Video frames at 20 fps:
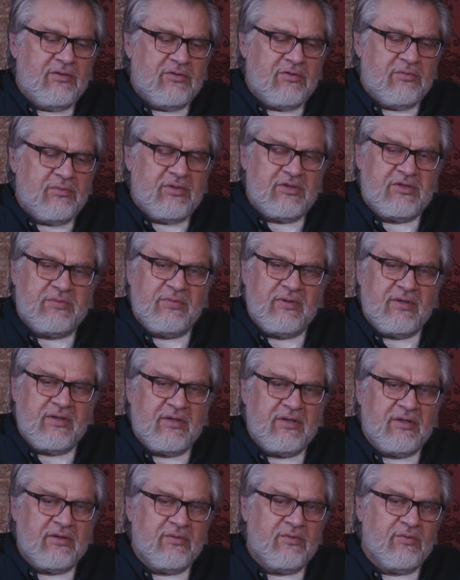to be
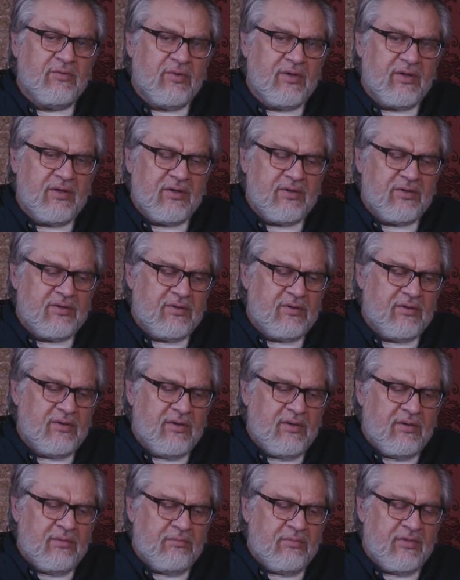speaking with
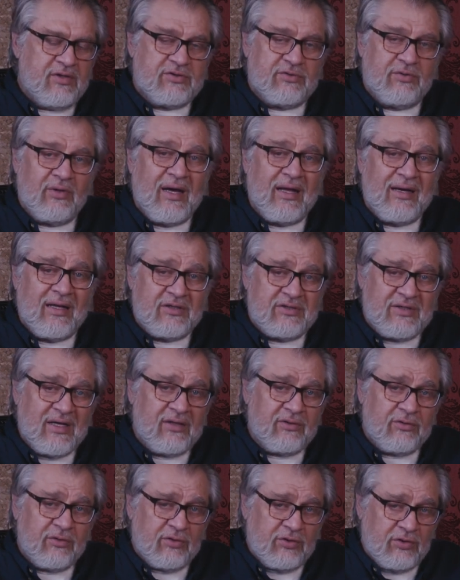Mr.
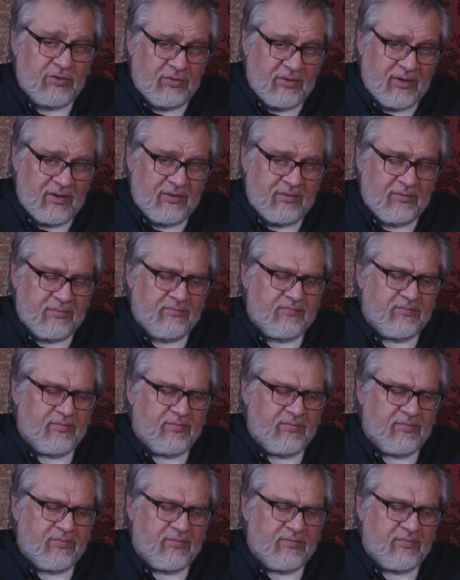Alexander Dugin,